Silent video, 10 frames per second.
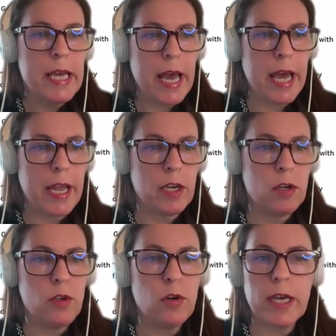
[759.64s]
And
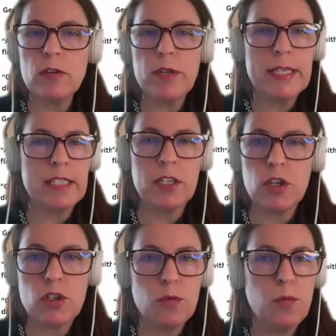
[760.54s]
you can really
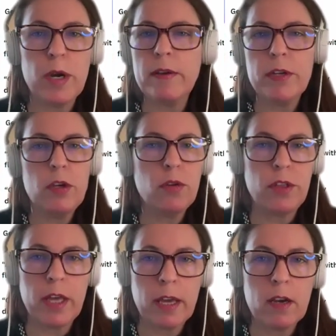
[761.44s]
search whatever you
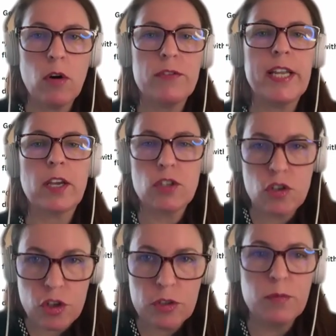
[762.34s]
think of
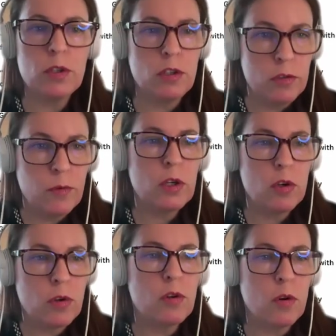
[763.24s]
texture would
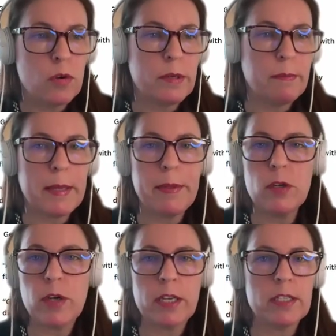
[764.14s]
look good. Maybe
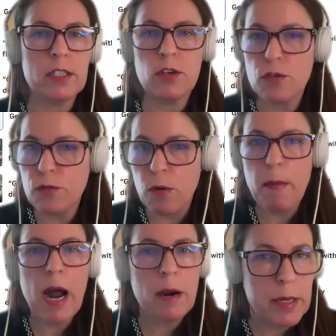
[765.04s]
you can search for
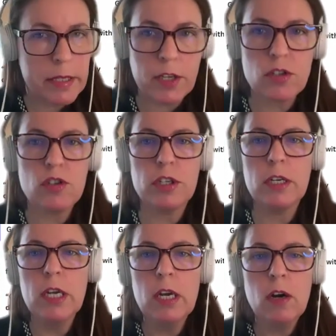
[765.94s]
marble texture,
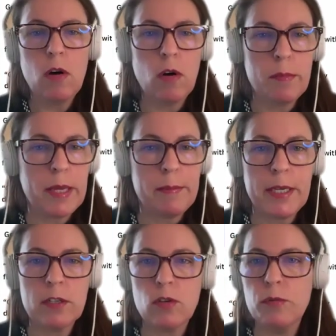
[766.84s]
or
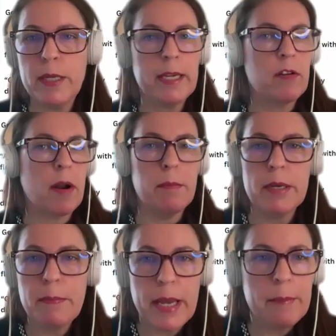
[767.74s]
maybe it could be
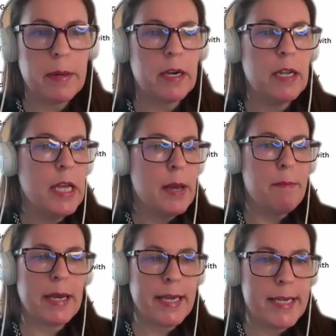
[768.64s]
crumpled paper.
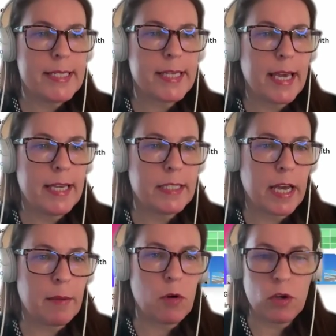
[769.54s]
But in this case,
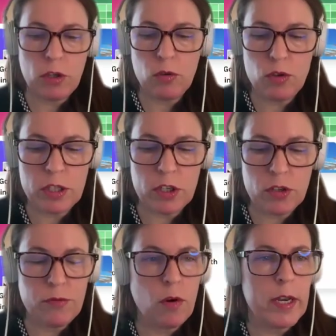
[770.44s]
I am going to
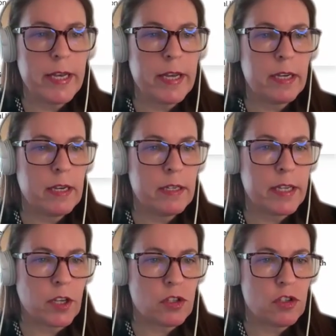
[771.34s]
search for linen
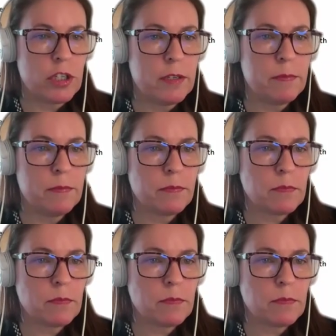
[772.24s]
texture.